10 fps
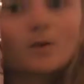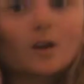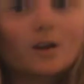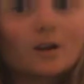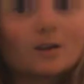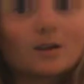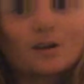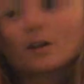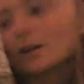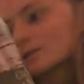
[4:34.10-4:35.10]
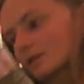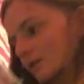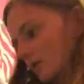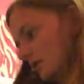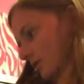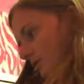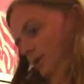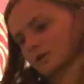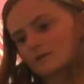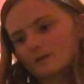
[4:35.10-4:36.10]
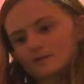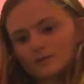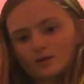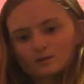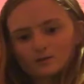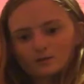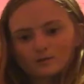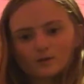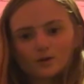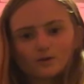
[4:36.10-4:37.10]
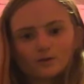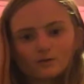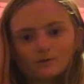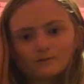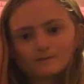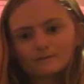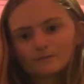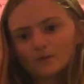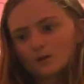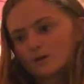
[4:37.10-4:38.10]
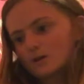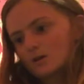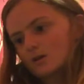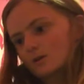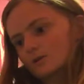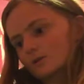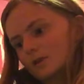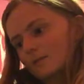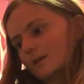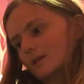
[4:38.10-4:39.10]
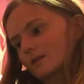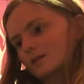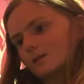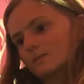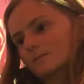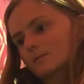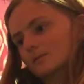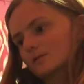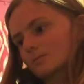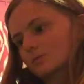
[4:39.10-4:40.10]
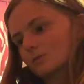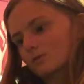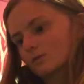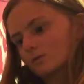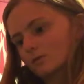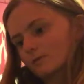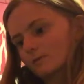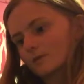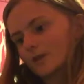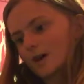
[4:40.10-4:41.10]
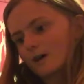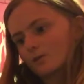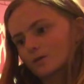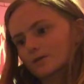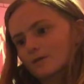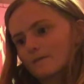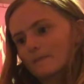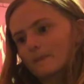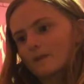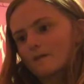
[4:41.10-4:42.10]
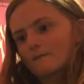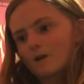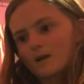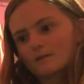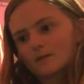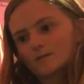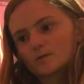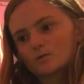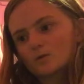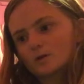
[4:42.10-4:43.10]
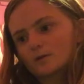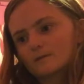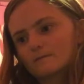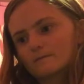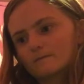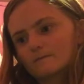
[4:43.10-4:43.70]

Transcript: and we got it in the plastic inch We got those for a dollar. So yeah, my um, subtotal for that was five fifty one.